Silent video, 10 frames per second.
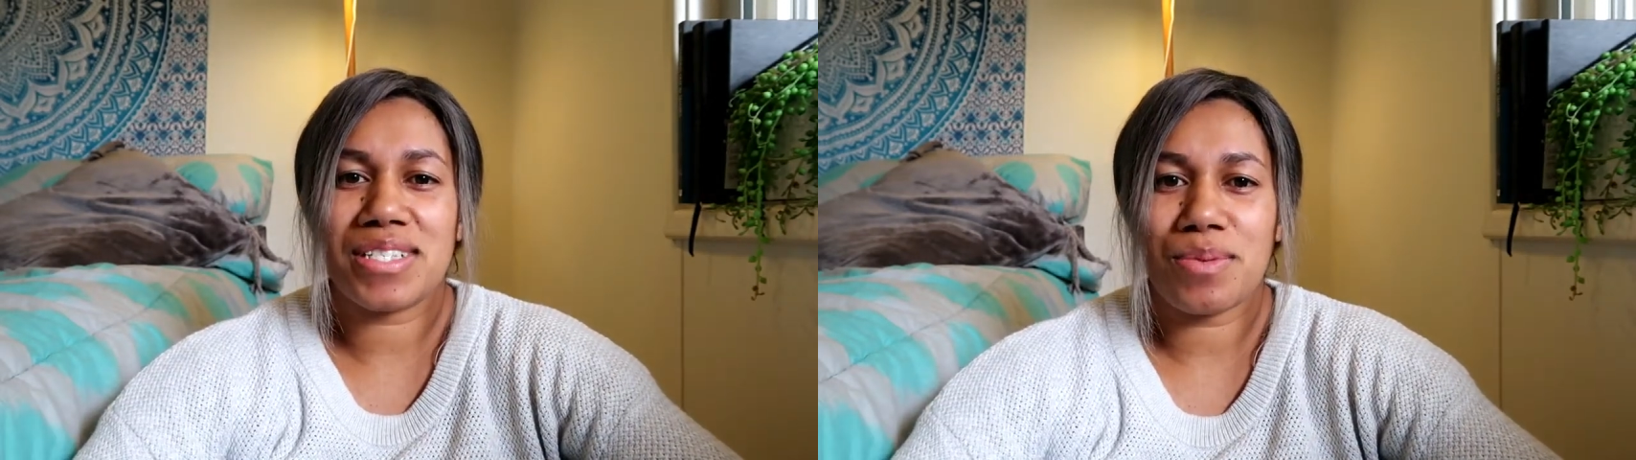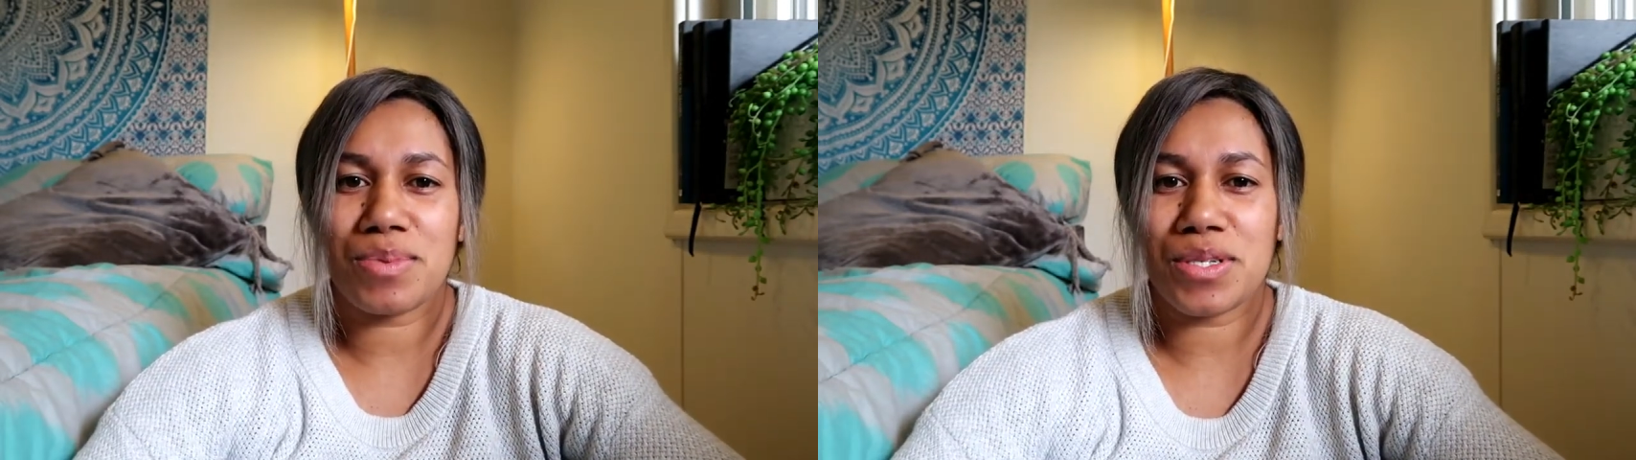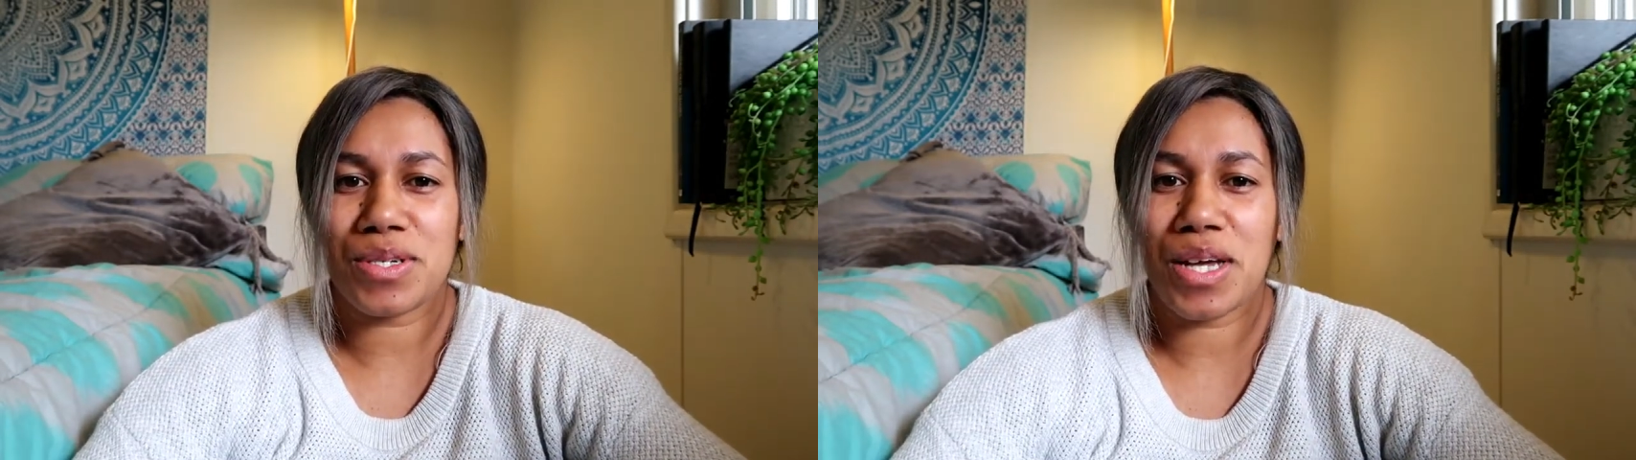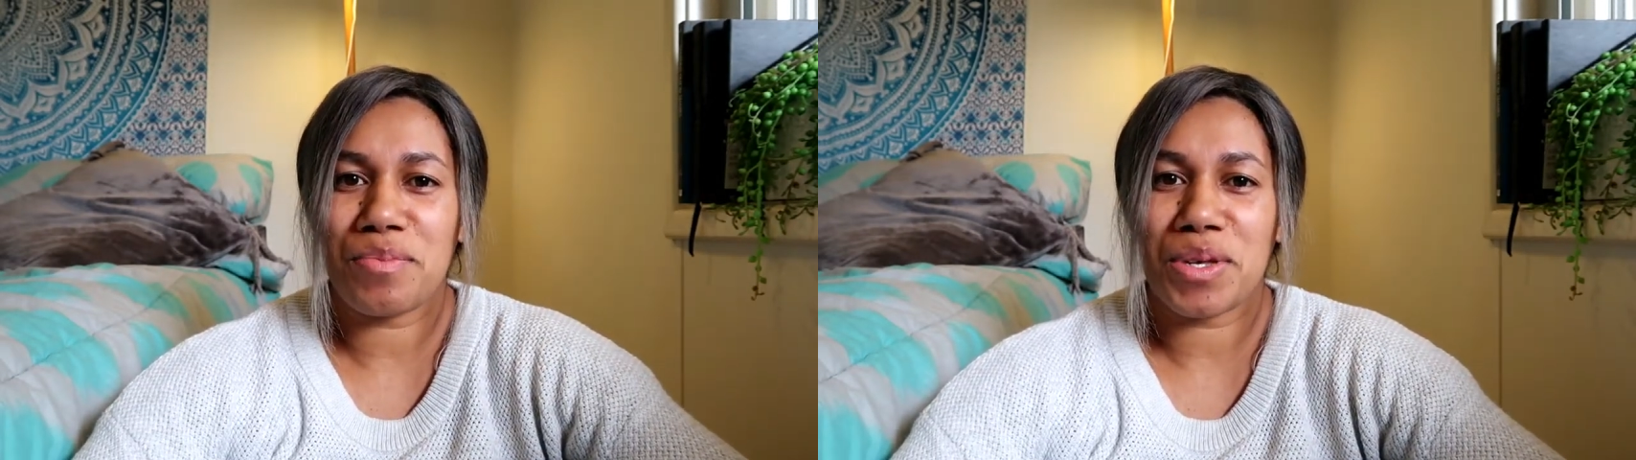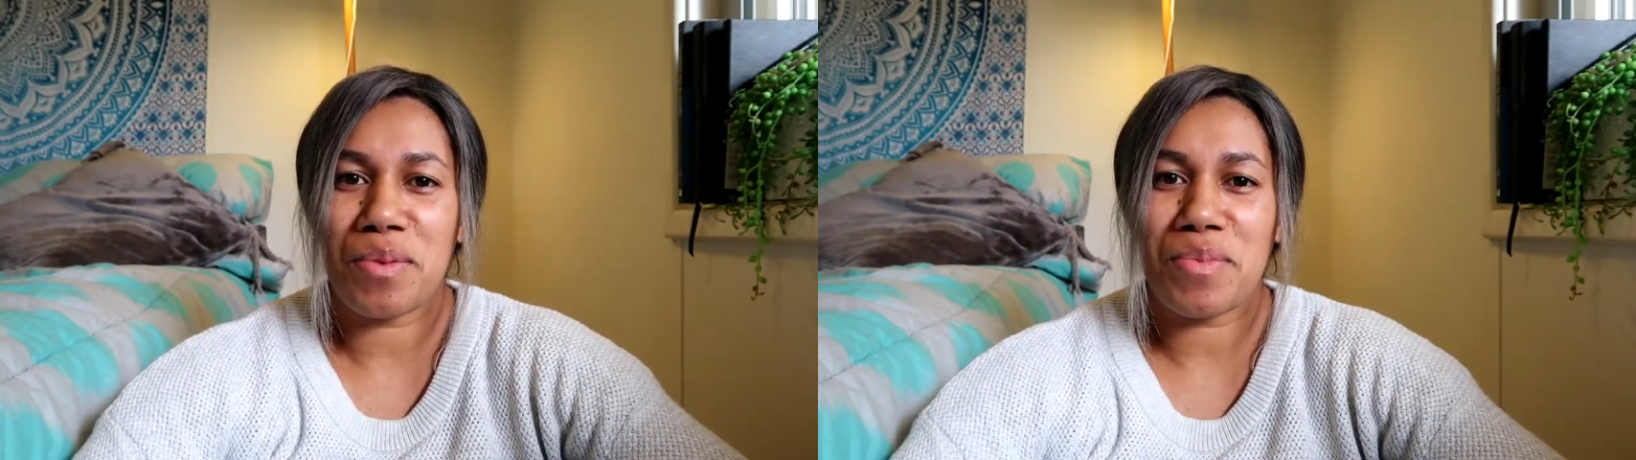episode
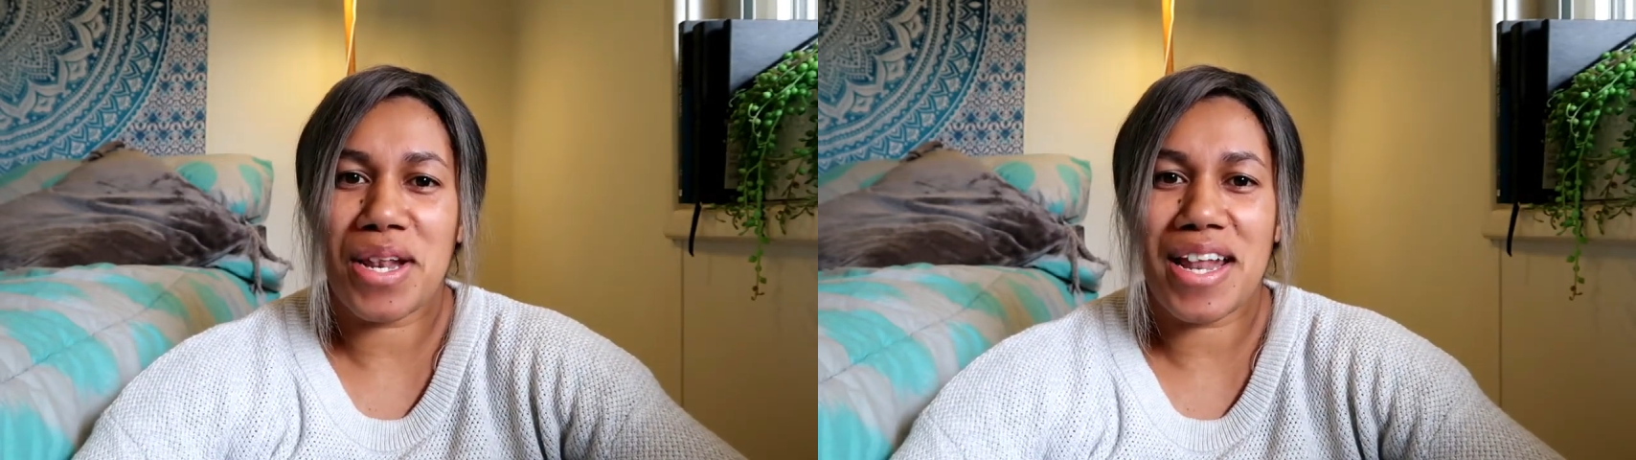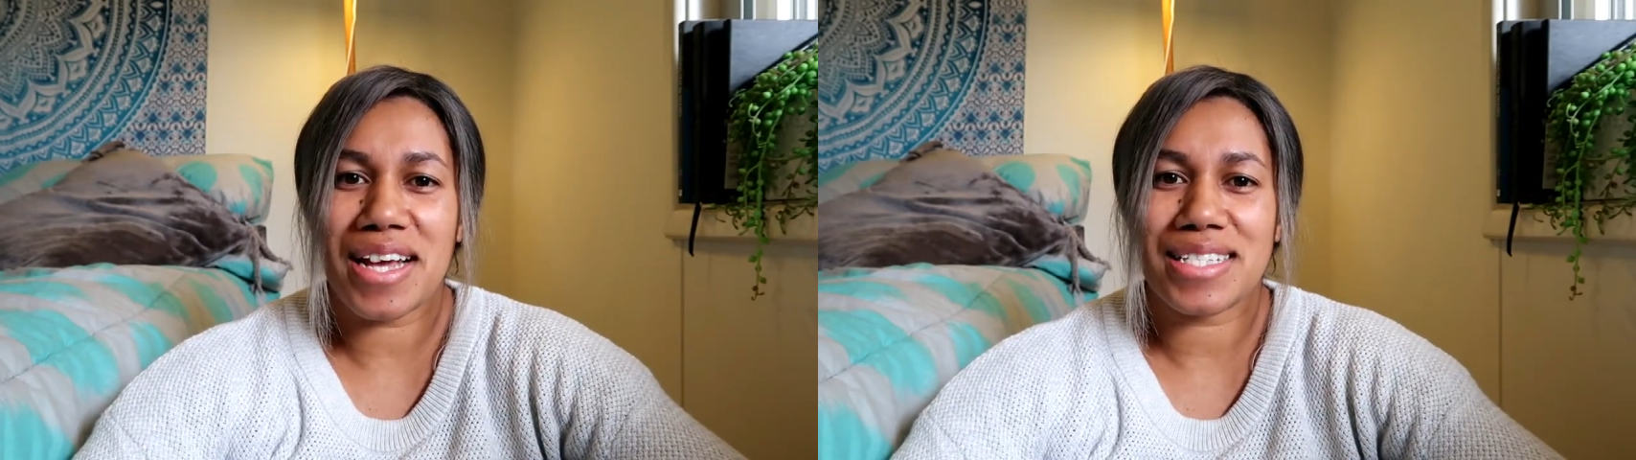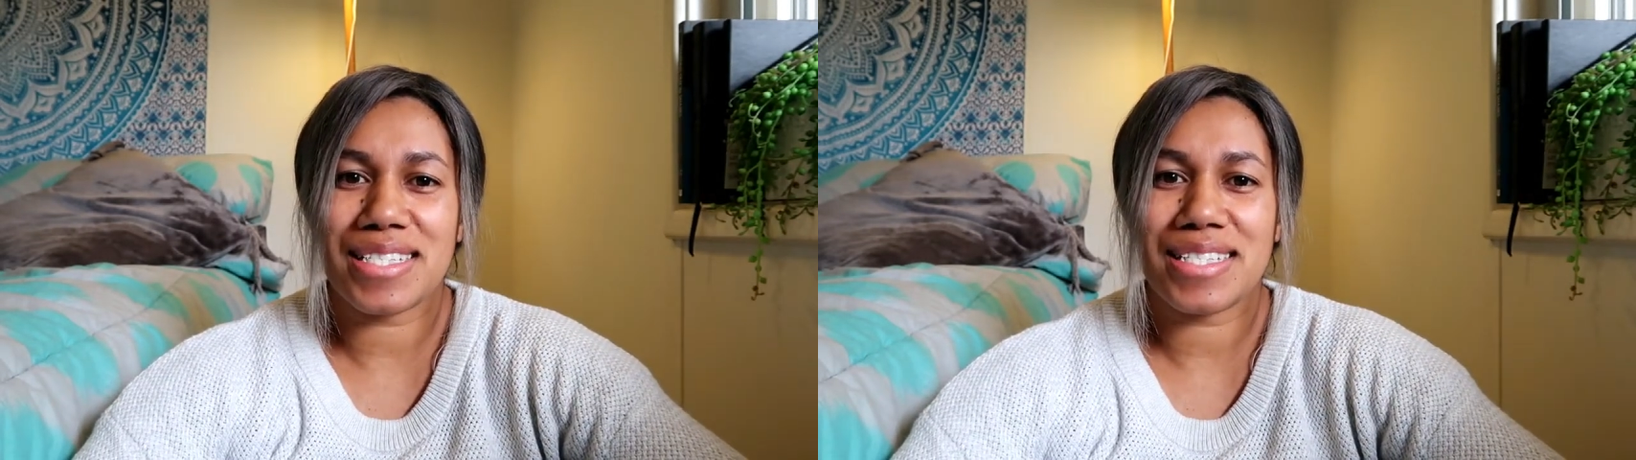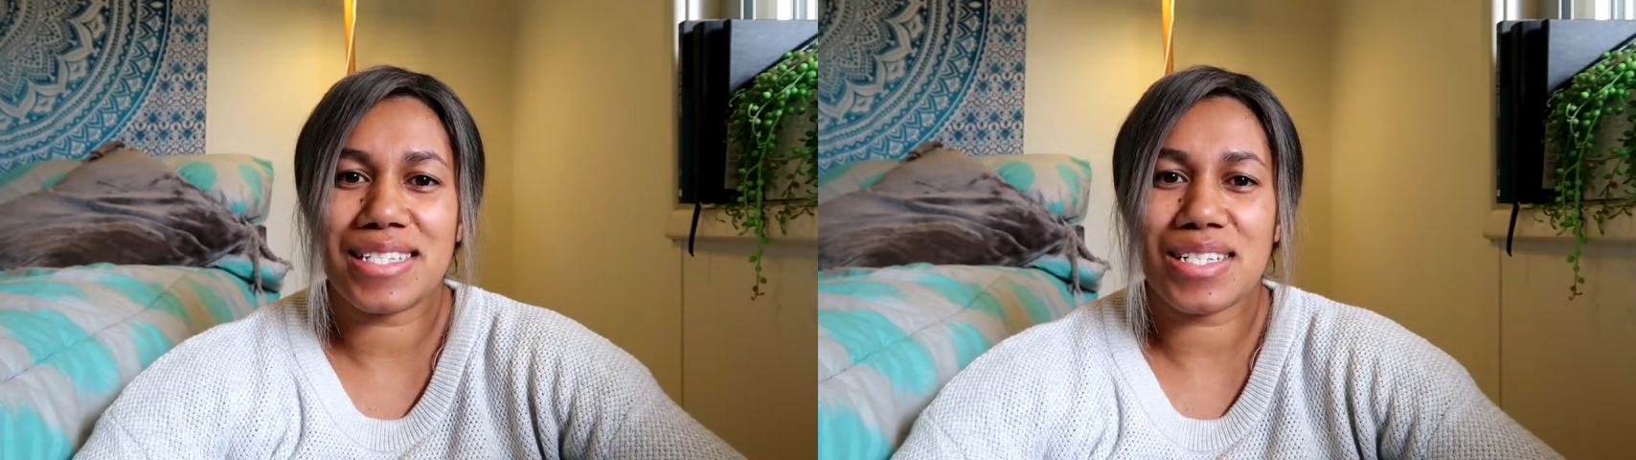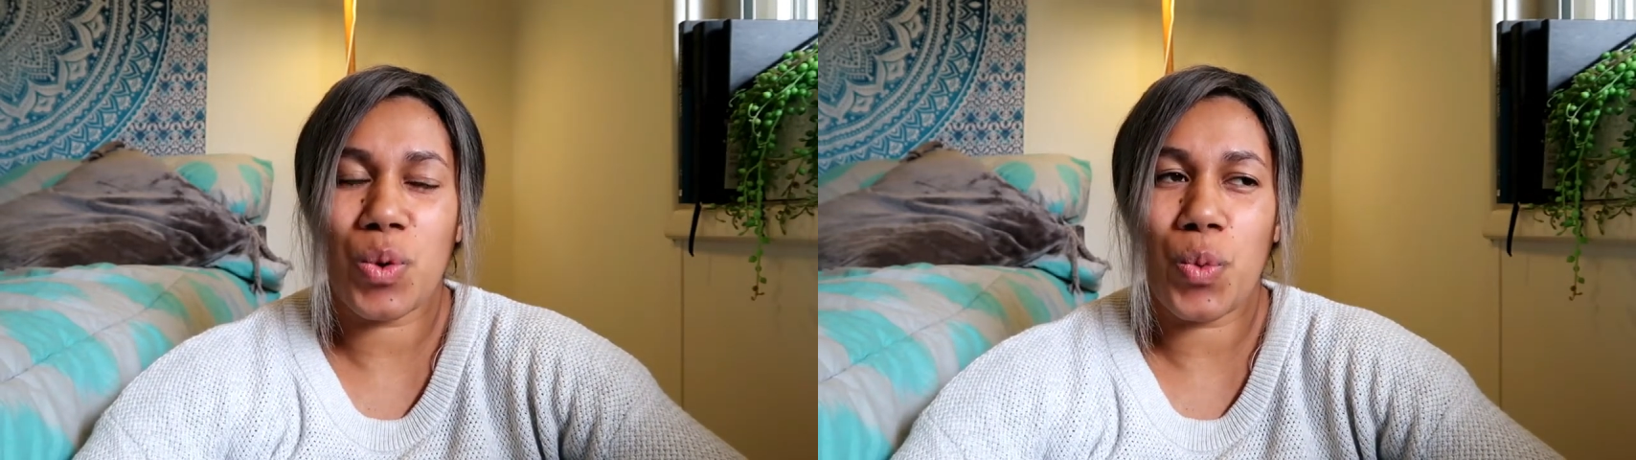coming up
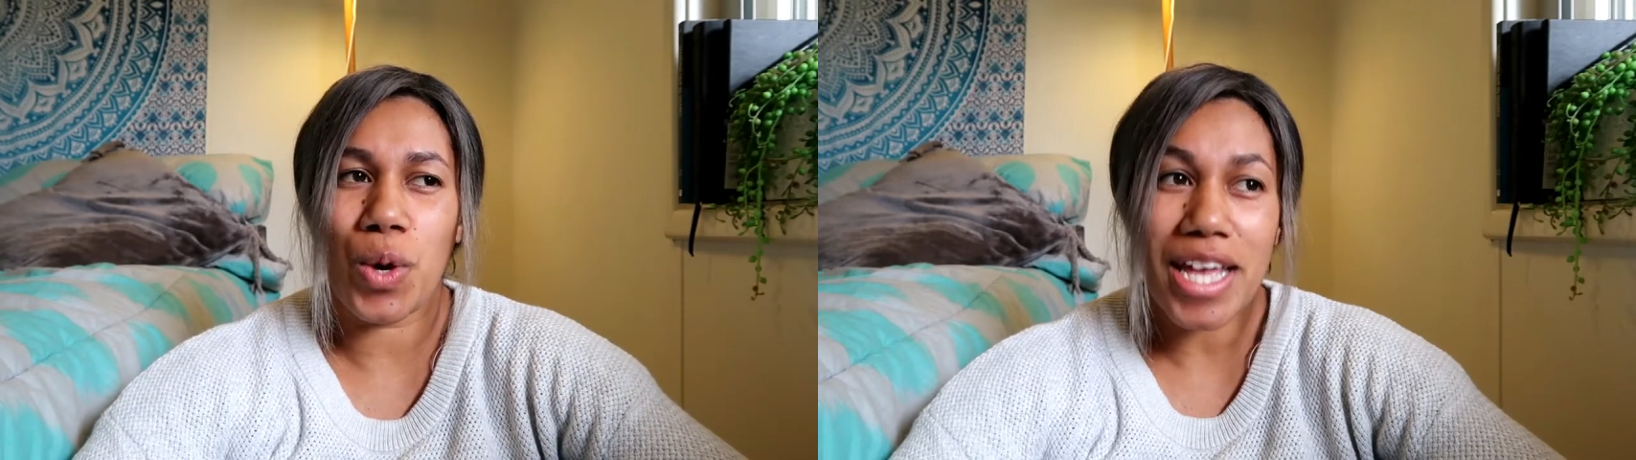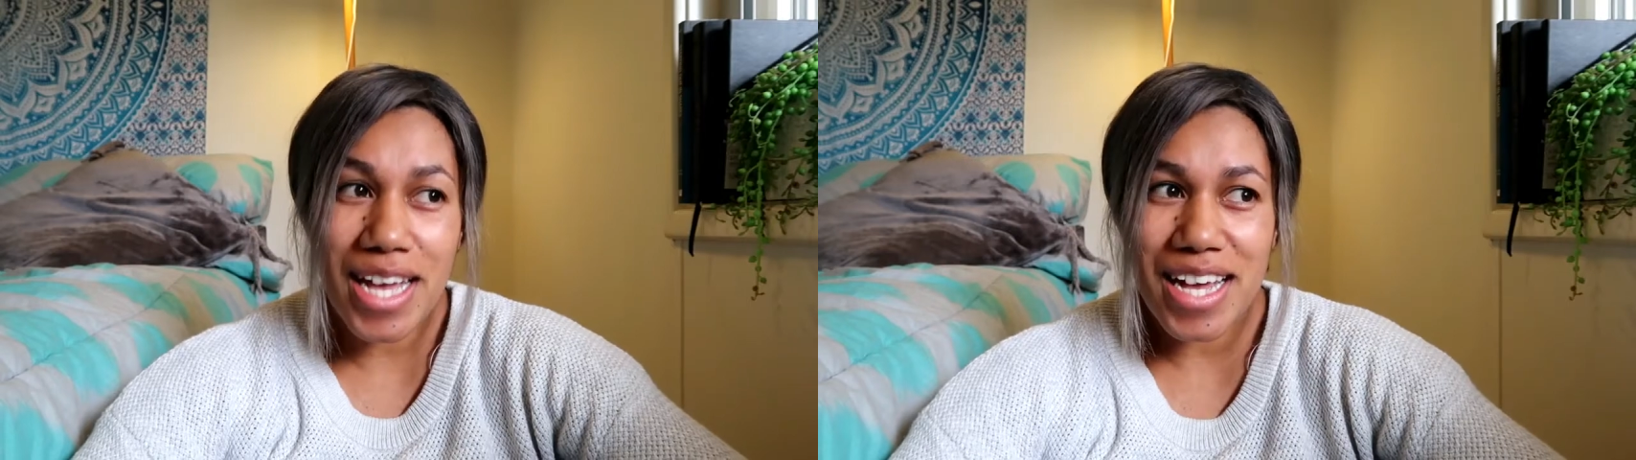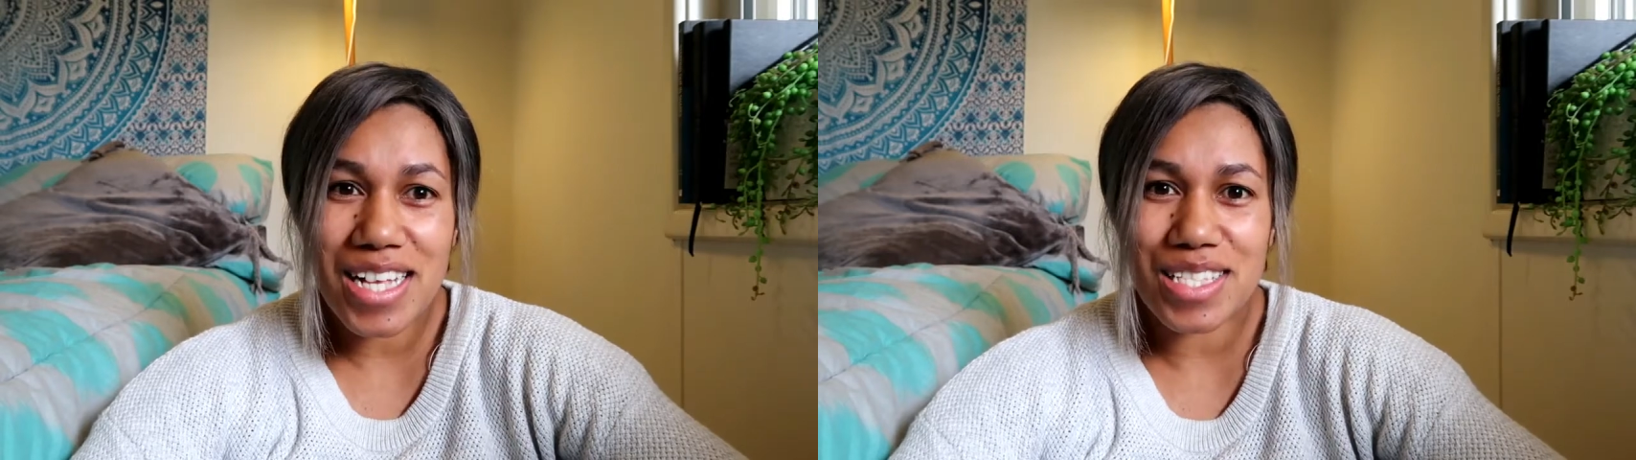next week,